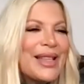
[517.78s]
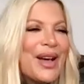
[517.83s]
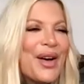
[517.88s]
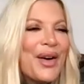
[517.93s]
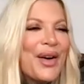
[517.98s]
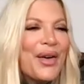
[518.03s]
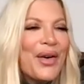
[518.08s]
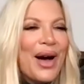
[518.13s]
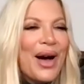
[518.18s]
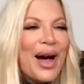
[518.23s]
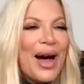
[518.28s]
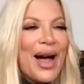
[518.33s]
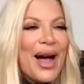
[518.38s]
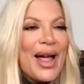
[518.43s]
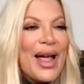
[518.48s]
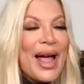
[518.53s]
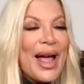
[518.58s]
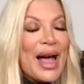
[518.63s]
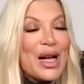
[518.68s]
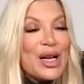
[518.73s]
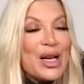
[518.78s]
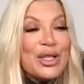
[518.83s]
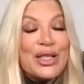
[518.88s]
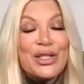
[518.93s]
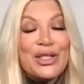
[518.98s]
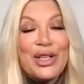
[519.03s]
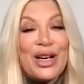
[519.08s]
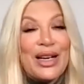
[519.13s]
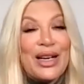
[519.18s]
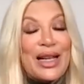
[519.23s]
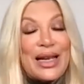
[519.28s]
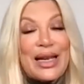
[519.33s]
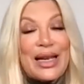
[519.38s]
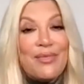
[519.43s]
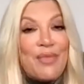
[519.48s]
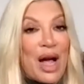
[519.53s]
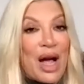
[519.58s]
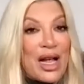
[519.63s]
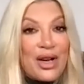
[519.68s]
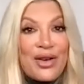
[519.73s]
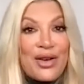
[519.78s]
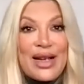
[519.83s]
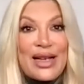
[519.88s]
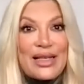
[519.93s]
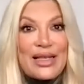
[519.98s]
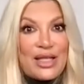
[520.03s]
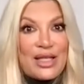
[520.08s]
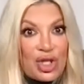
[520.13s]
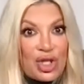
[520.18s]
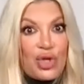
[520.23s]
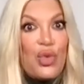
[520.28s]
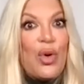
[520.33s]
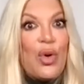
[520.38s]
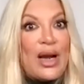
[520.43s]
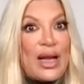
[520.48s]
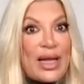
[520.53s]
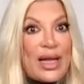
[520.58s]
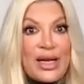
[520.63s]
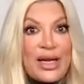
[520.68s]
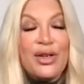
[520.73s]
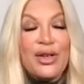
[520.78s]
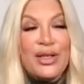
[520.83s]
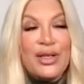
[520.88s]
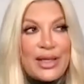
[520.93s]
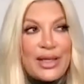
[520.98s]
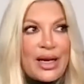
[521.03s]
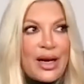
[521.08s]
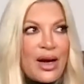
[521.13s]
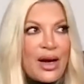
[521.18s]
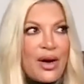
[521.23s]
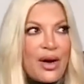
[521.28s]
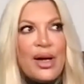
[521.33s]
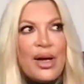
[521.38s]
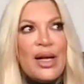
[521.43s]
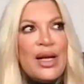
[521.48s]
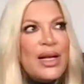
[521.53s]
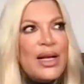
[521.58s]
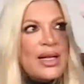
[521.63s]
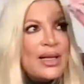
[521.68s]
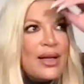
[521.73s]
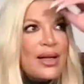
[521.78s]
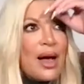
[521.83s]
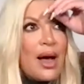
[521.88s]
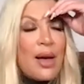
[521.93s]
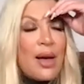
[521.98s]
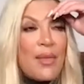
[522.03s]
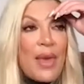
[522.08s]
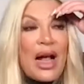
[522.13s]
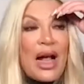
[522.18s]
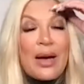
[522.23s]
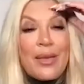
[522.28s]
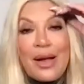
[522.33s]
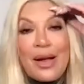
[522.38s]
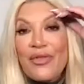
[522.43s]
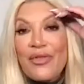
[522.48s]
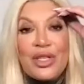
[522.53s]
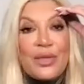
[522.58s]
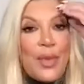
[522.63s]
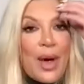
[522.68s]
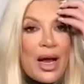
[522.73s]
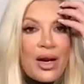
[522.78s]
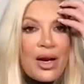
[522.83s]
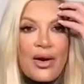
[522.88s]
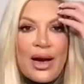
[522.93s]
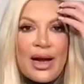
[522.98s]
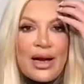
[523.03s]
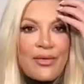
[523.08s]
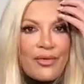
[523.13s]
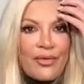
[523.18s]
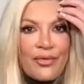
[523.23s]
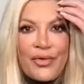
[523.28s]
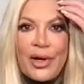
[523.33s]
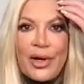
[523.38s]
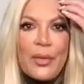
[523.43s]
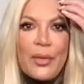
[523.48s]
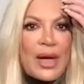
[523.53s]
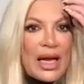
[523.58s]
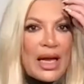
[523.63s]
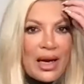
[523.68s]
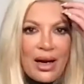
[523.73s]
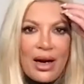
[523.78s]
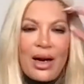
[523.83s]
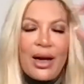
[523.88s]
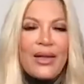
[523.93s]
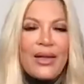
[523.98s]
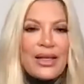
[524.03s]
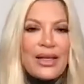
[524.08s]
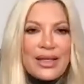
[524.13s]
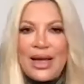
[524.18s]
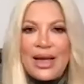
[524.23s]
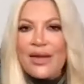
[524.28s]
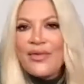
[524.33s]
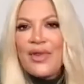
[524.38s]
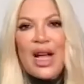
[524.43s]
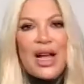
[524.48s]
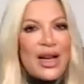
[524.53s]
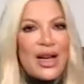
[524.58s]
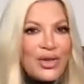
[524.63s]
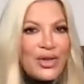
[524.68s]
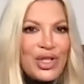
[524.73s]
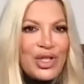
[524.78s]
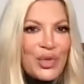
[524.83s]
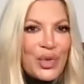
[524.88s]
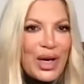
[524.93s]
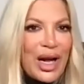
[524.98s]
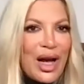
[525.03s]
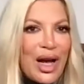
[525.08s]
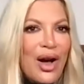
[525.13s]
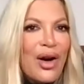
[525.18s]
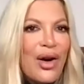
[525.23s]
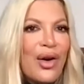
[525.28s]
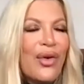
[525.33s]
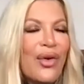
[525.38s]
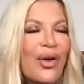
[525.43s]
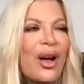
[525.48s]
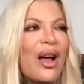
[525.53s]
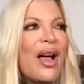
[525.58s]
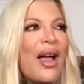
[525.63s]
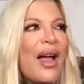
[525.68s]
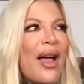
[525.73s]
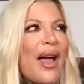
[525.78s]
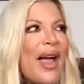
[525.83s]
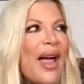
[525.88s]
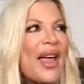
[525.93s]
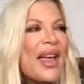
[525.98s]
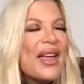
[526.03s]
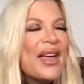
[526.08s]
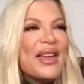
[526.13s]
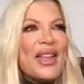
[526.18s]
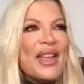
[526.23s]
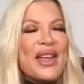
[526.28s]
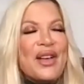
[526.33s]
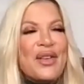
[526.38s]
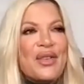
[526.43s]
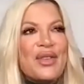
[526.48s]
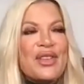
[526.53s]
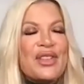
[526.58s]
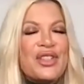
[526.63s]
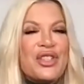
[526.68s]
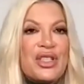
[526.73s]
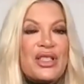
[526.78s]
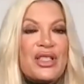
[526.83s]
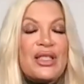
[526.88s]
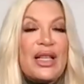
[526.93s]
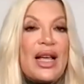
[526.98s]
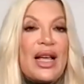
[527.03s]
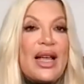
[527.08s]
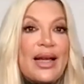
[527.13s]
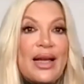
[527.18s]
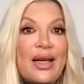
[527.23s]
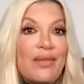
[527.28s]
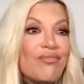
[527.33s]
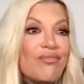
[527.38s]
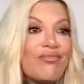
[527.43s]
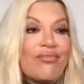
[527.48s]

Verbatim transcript: So I actually started getting migraines 20 years ago. Um, I got my first migraine filming on the set of 90210. And it was just like,